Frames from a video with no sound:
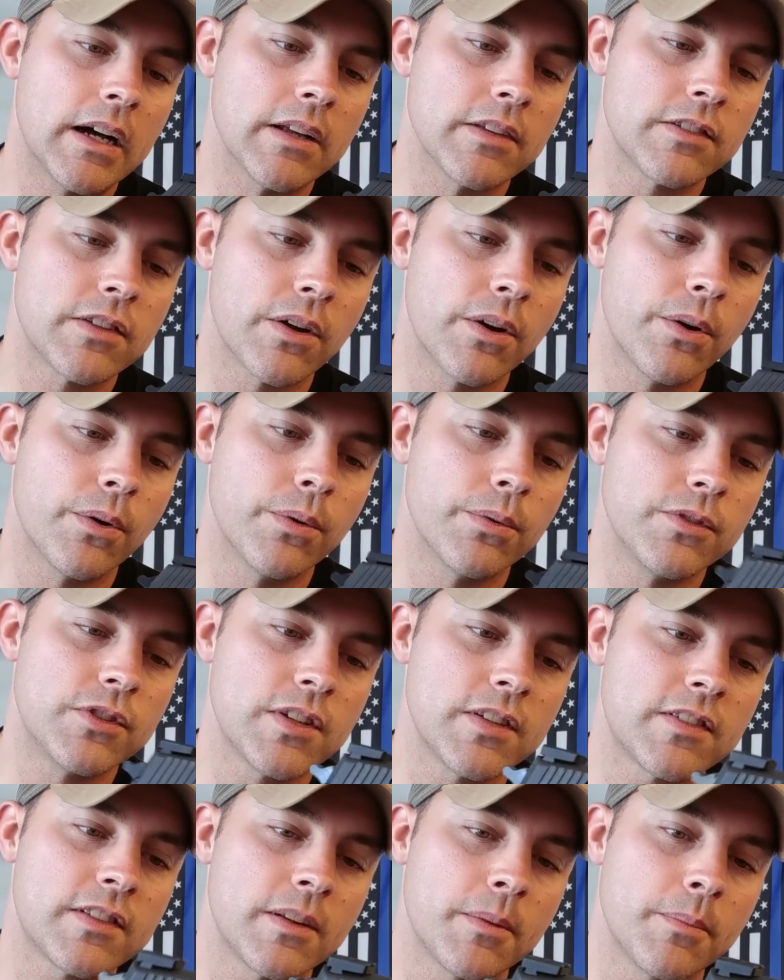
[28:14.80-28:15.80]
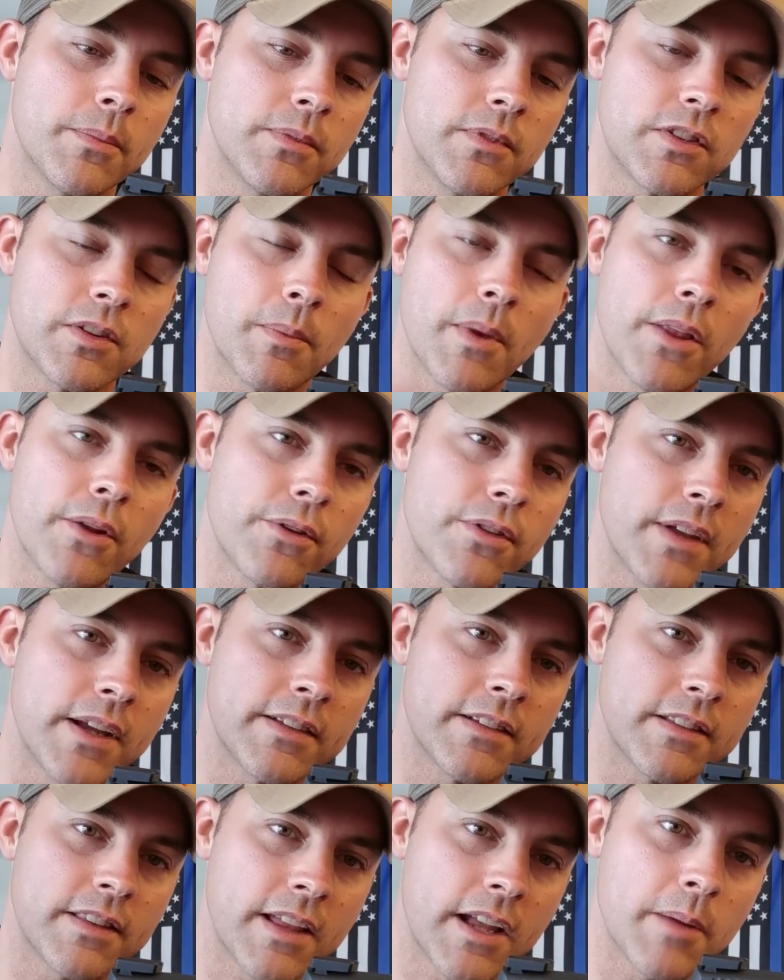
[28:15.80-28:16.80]
So just some other
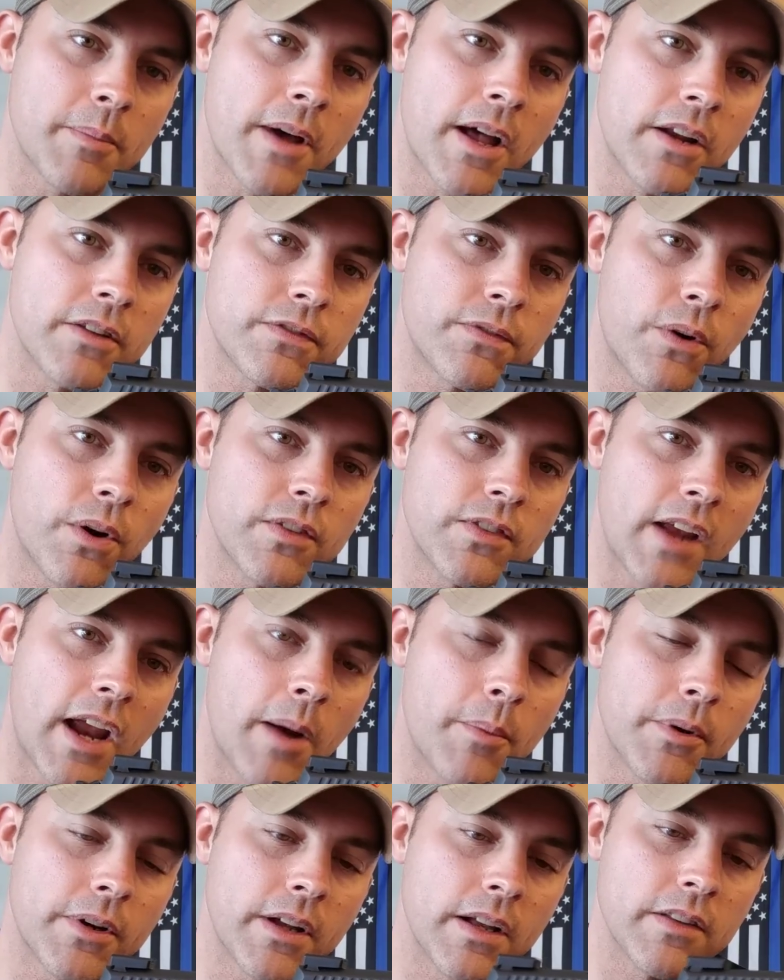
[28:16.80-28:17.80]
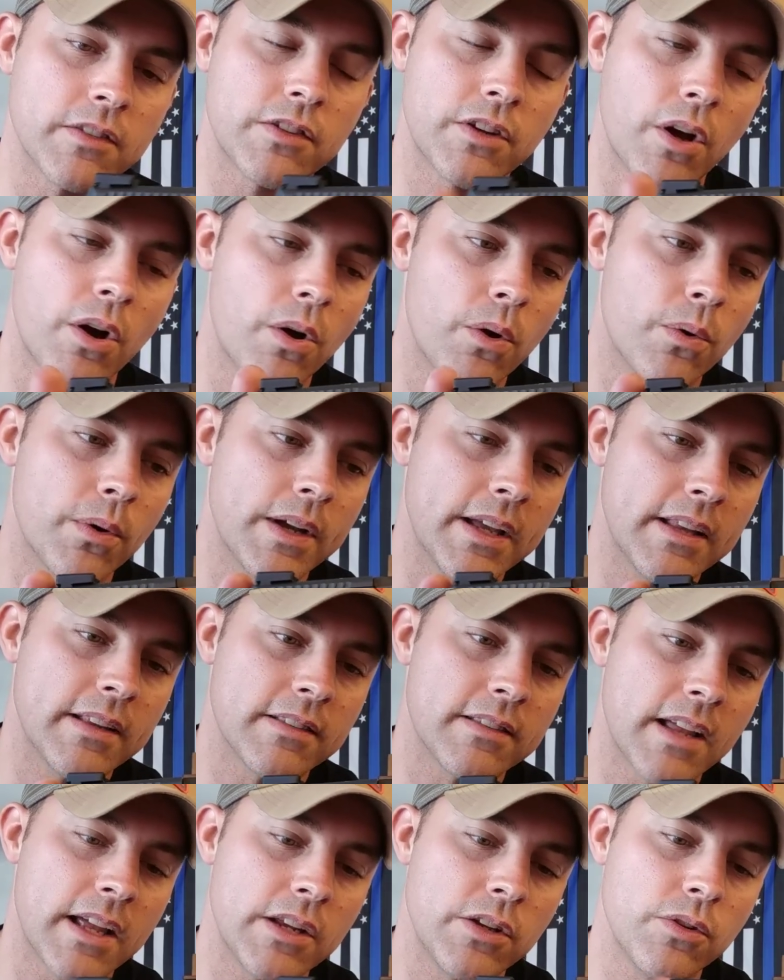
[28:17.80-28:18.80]
things to think about as far as hammer guns go
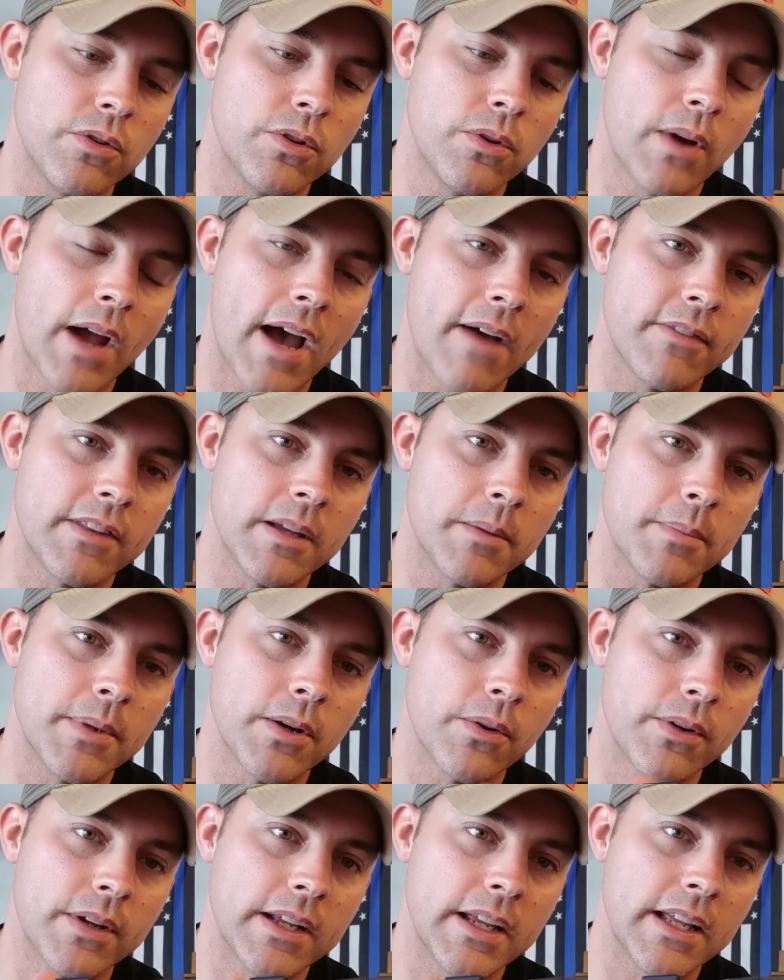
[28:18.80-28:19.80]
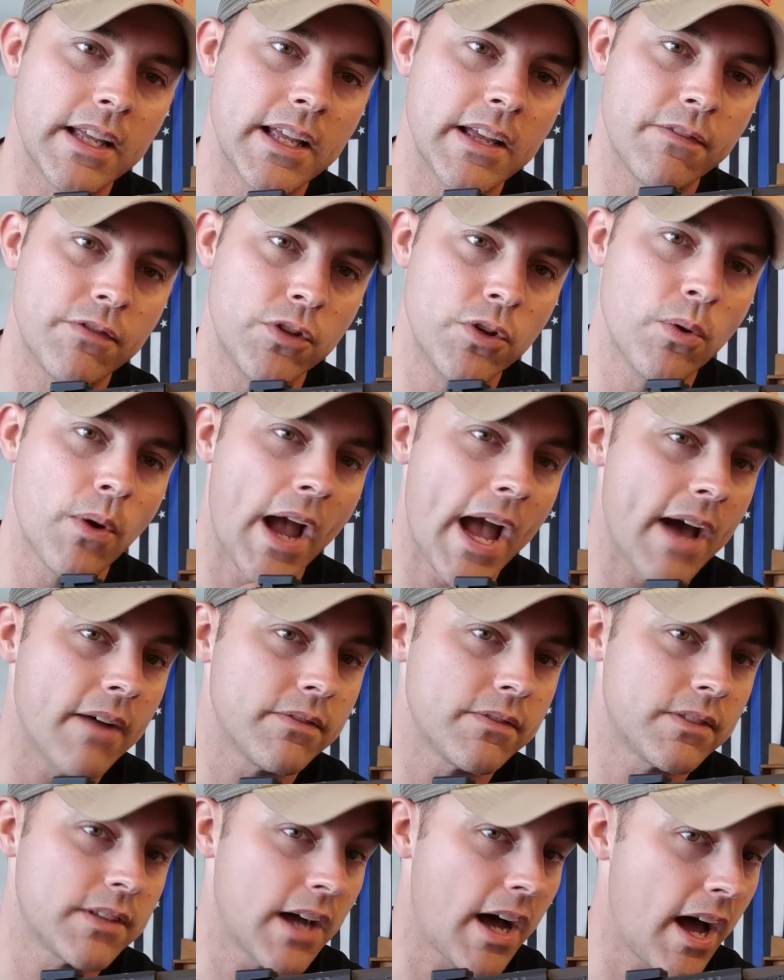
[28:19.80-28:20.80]
is that you do have the ability, if you
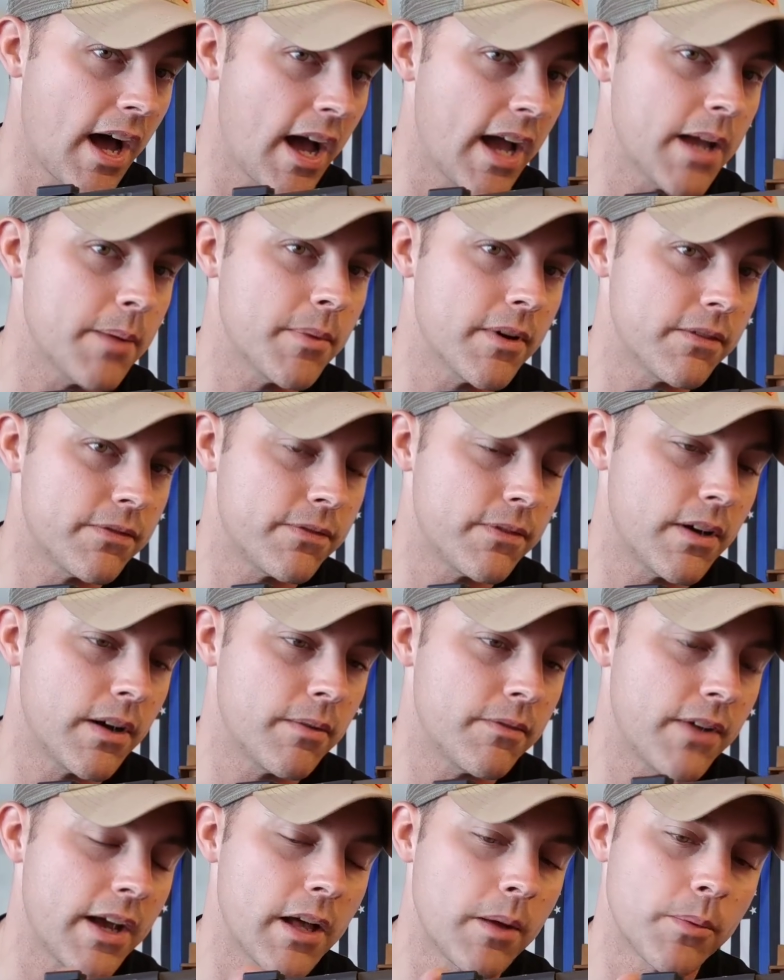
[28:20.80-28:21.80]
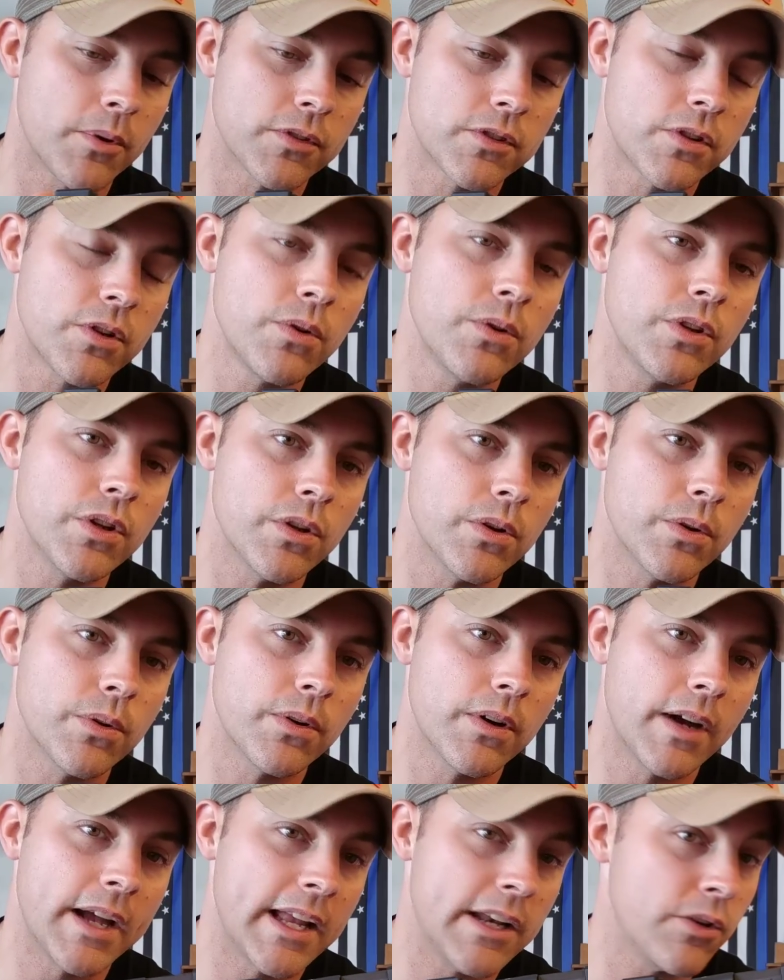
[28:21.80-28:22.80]
have time available to
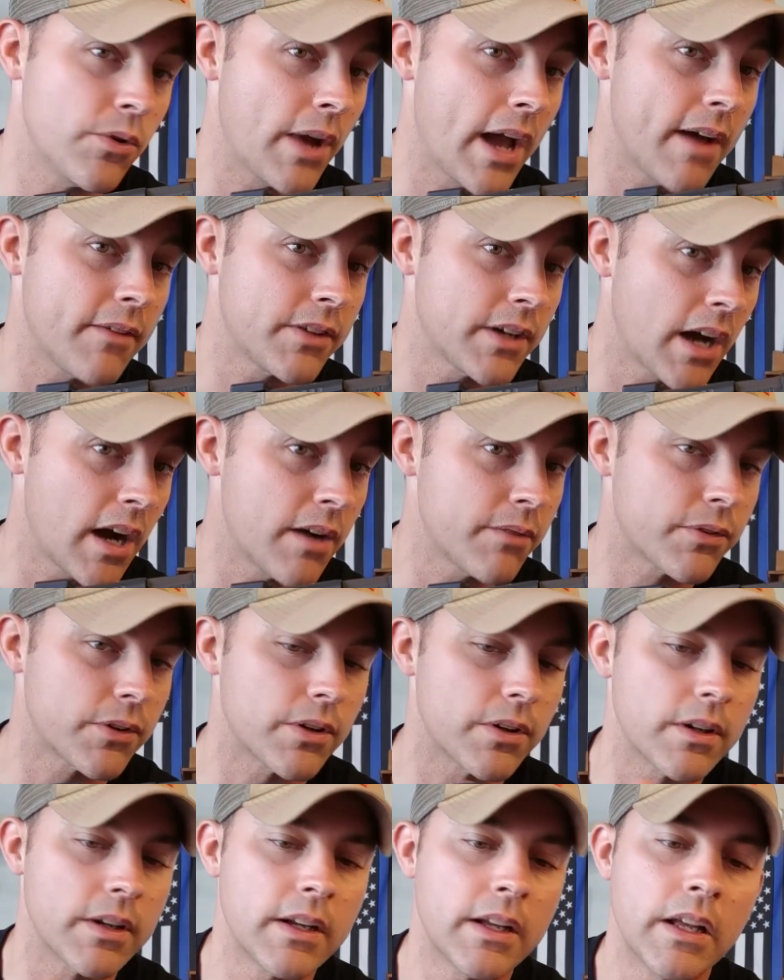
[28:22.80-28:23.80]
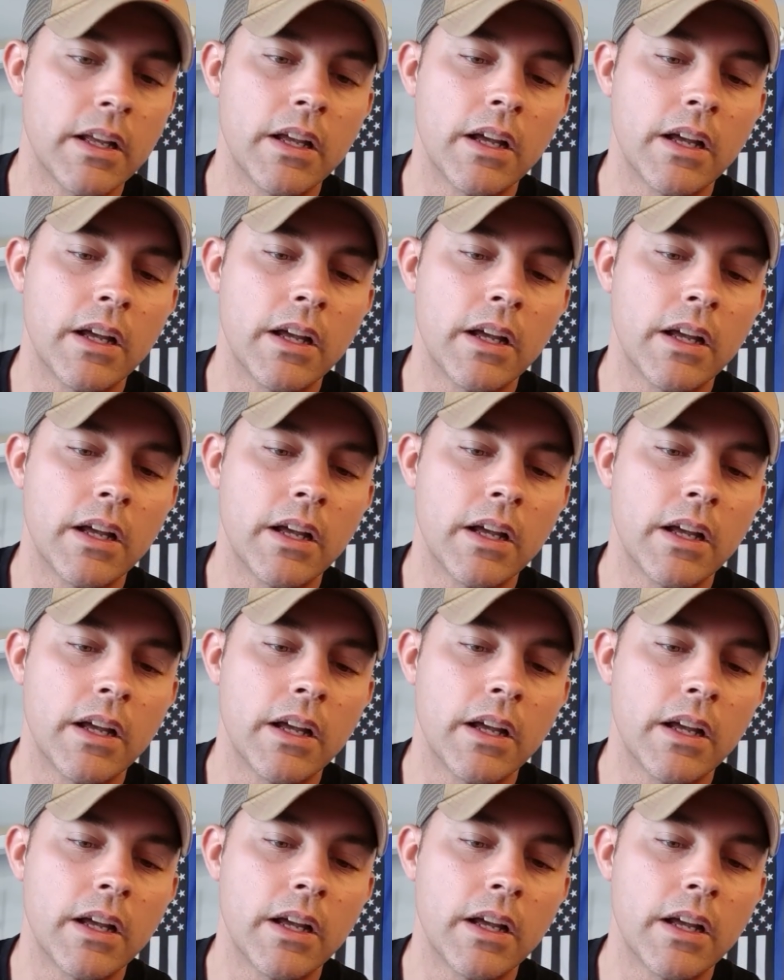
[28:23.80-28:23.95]
you and you have cover,